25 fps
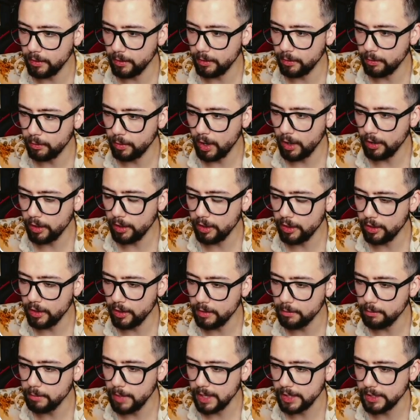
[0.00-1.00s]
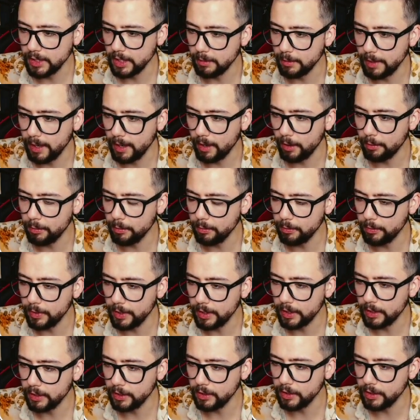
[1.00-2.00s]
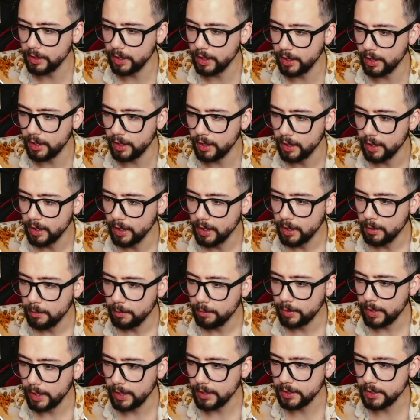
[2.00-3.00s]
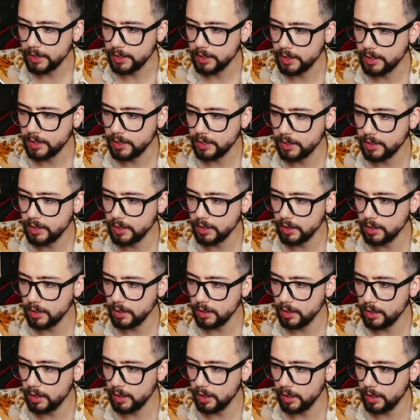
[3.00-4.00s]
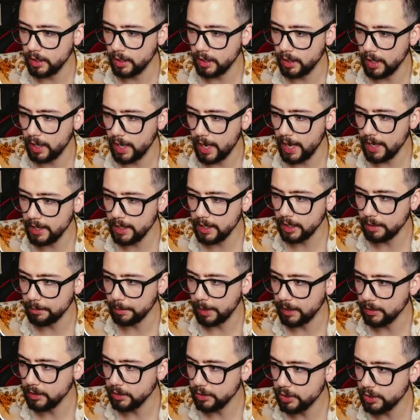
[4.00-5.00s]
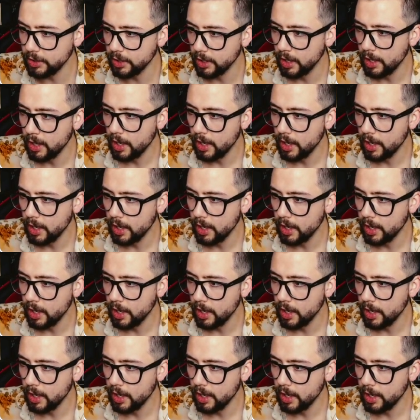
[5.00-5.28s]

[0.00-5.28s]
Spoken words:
rather than messing about, we can press edit commands.